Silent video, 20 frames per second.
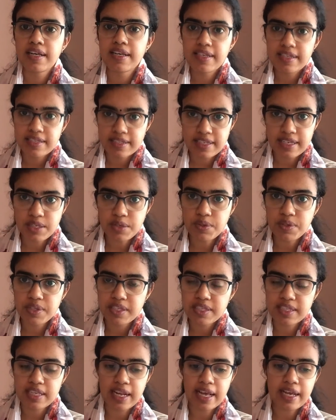listen to
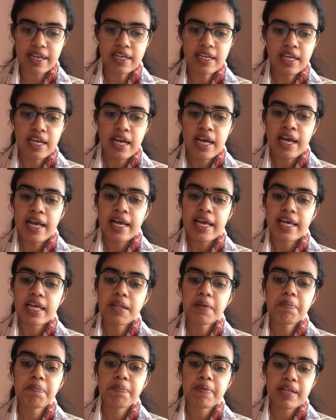this line:
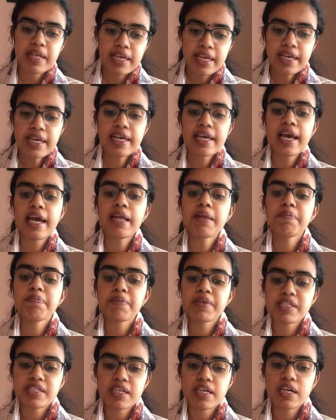in bleak and
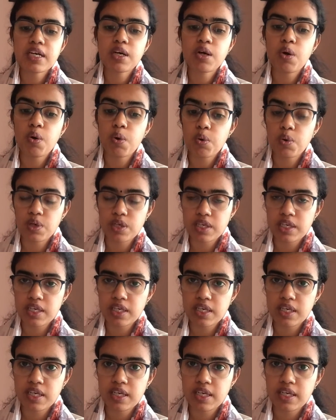bitter cold.
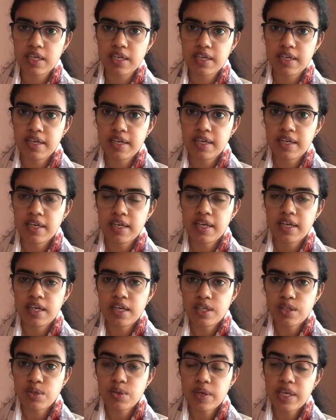
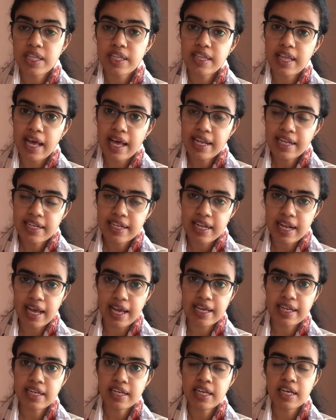So in that
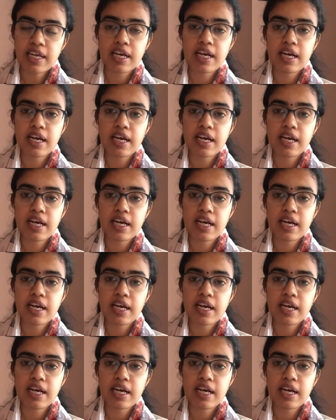line